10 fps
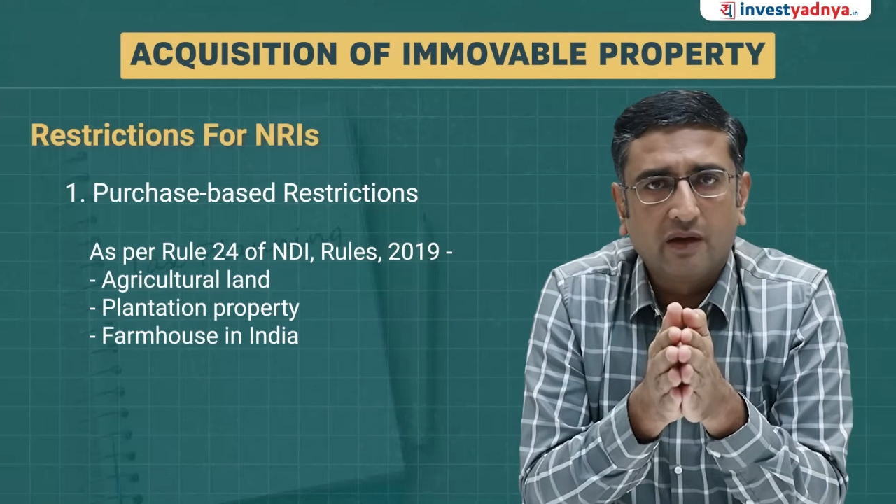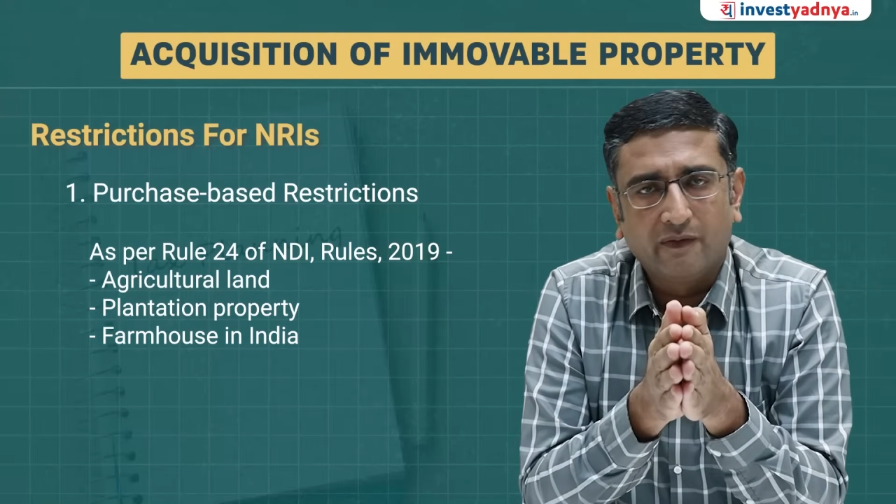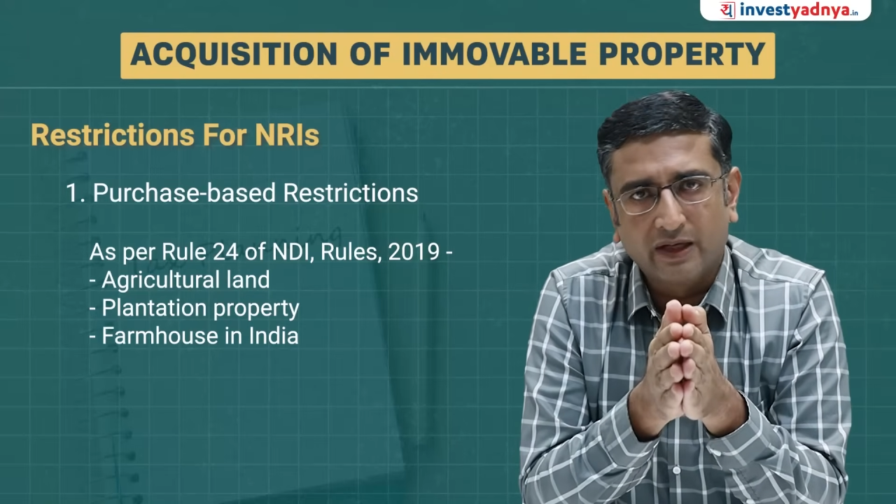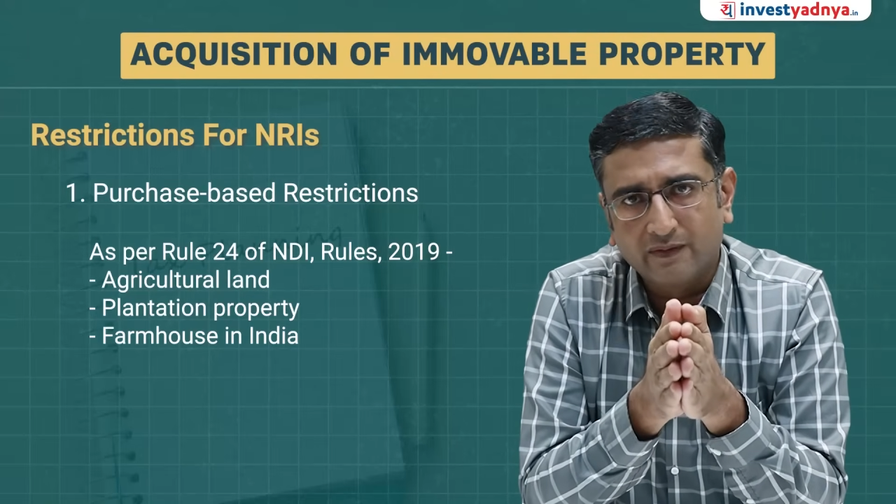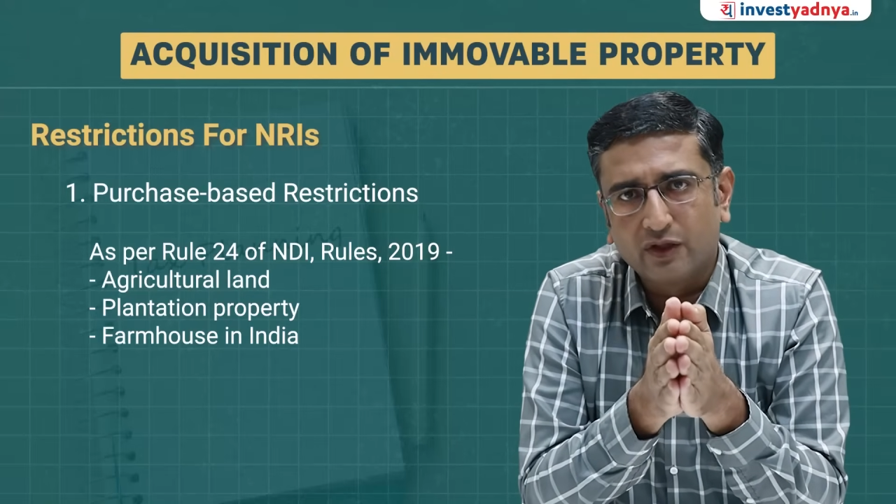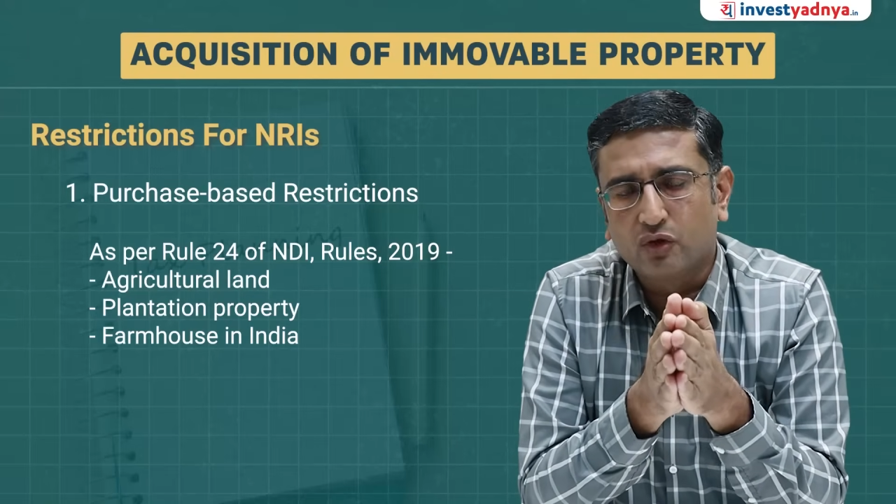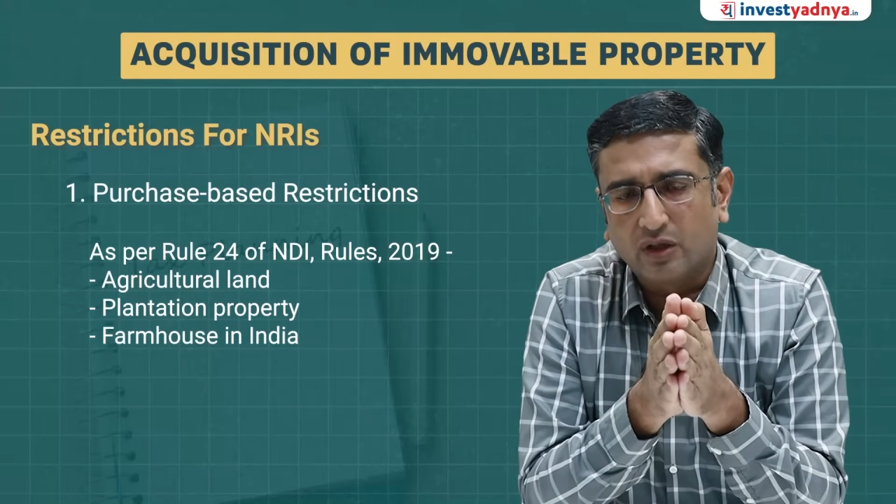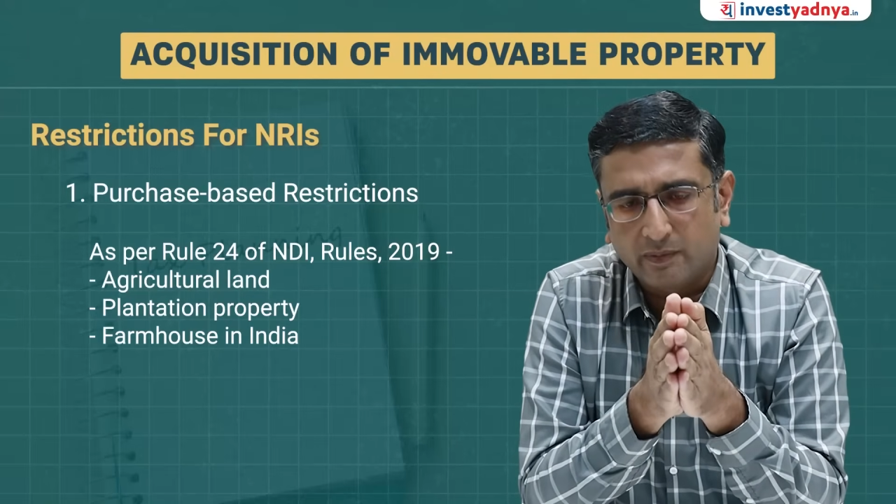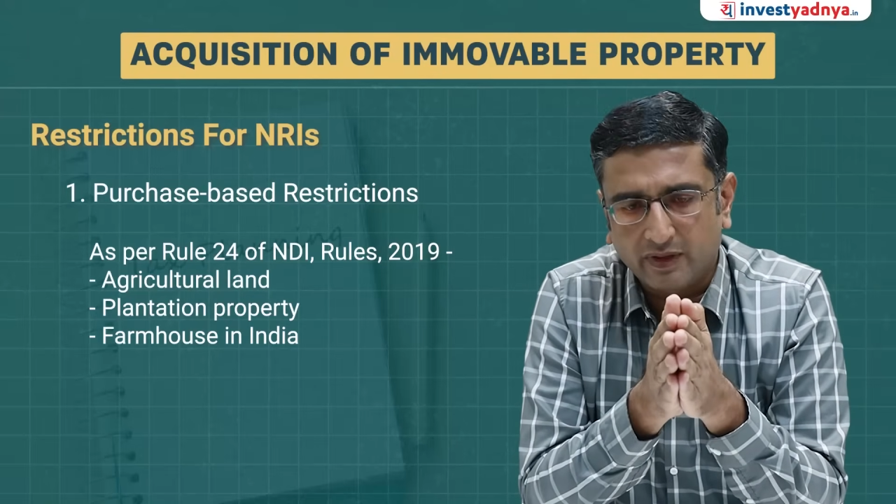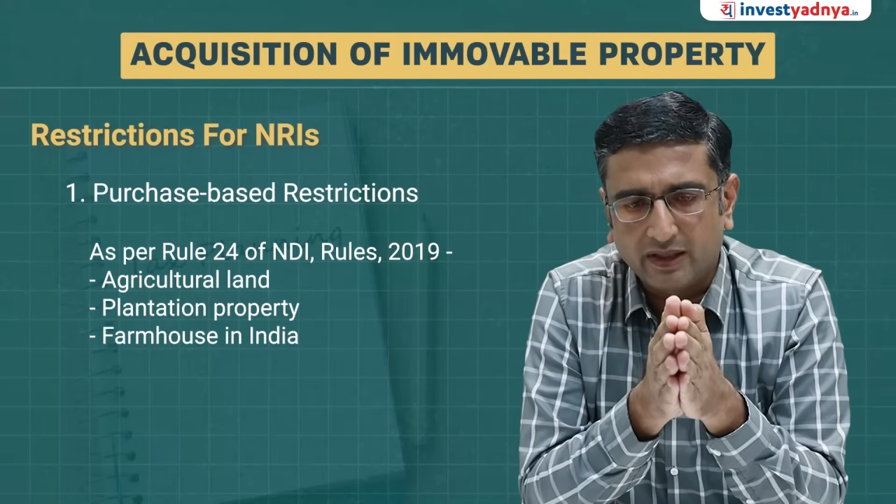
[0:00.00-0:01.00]
whenever you
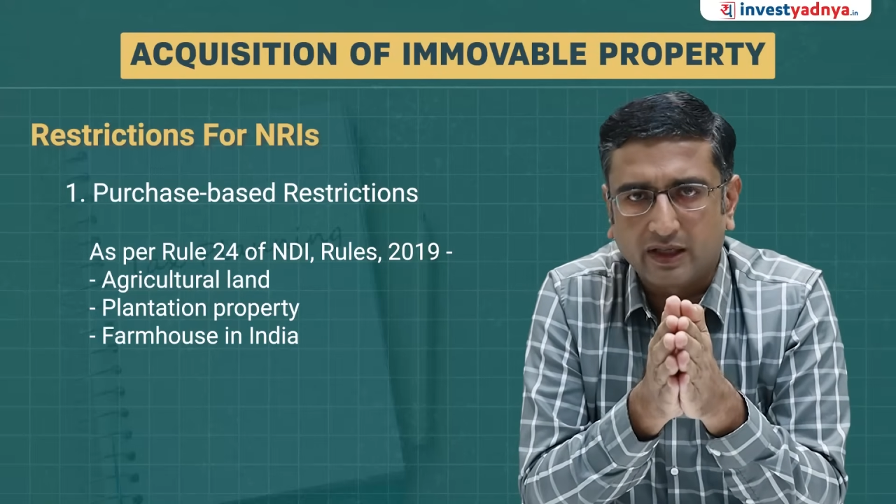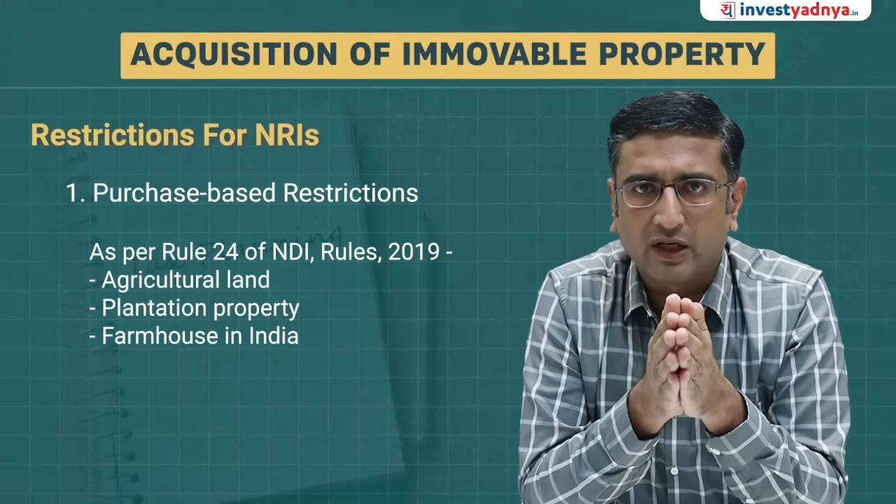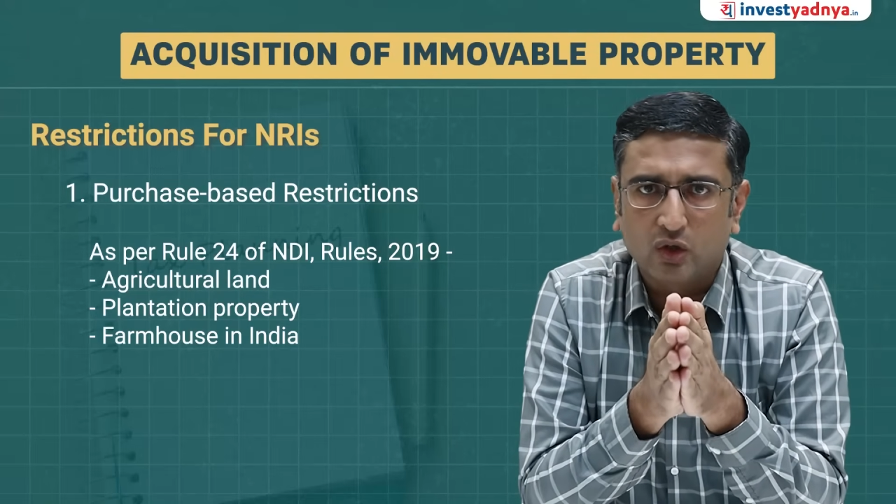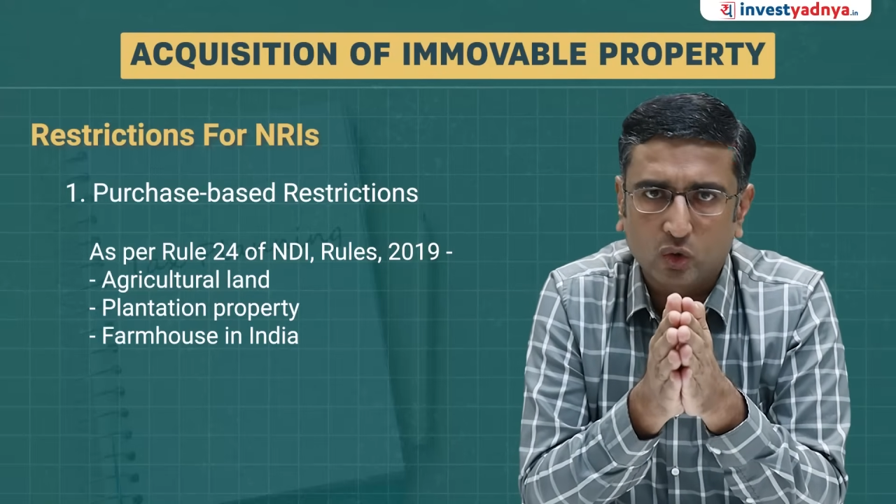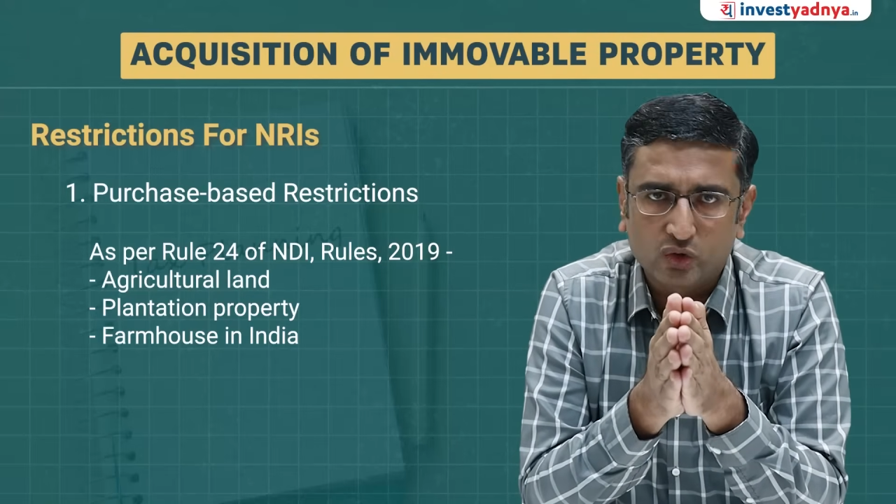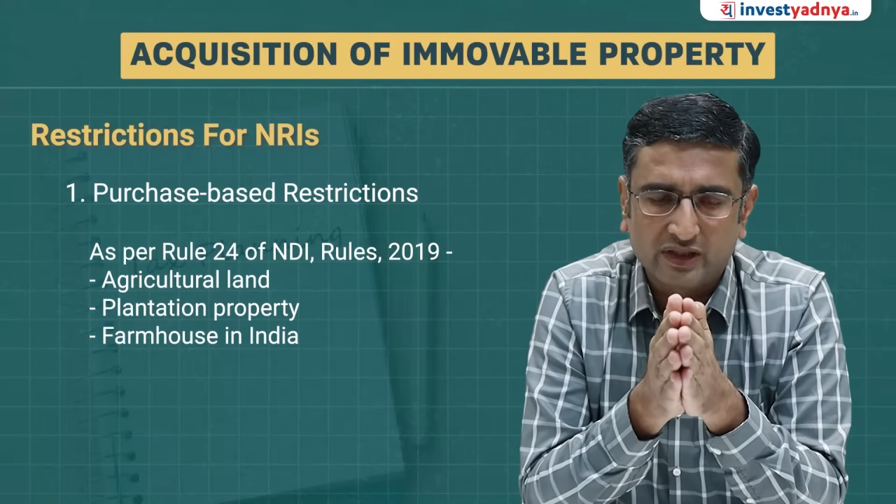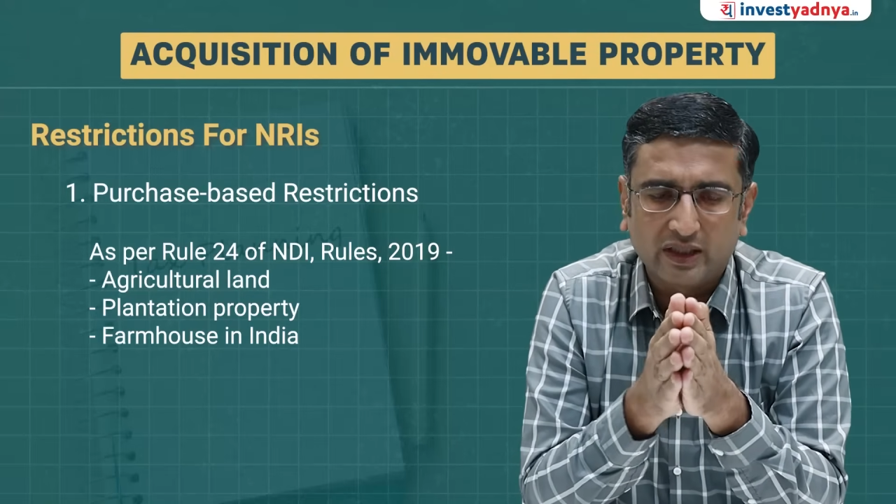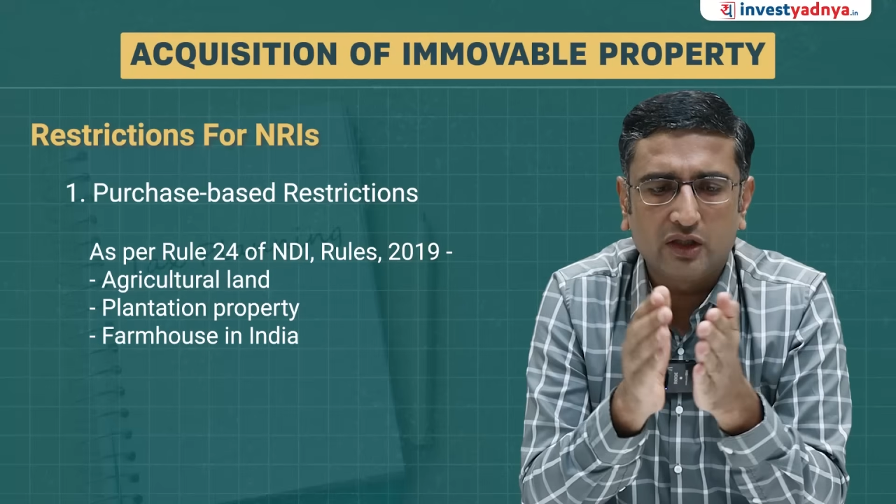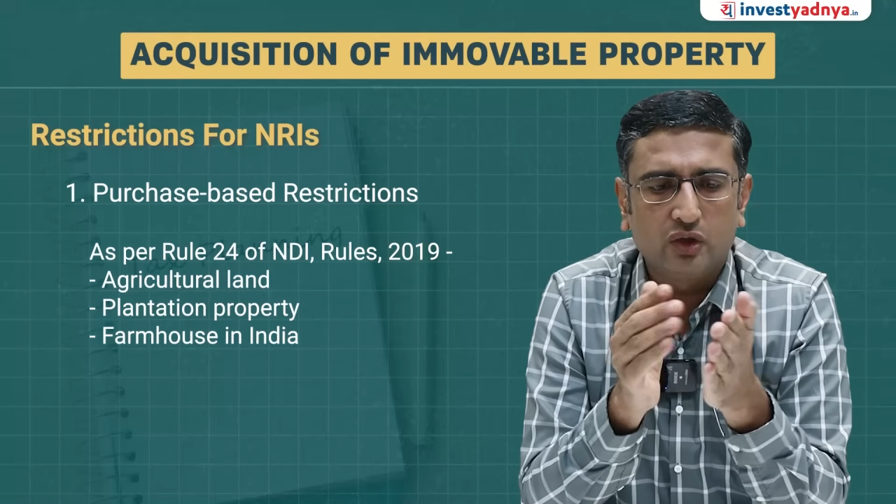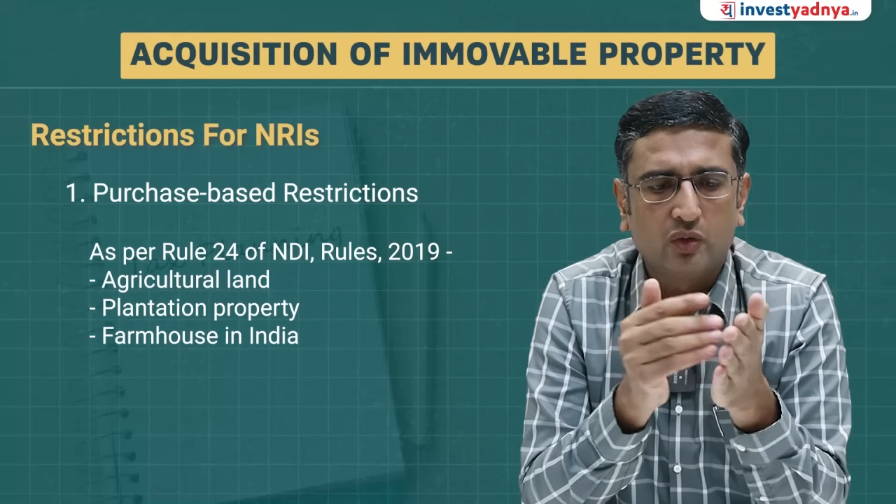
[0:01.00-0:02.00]
are NRI or OCI,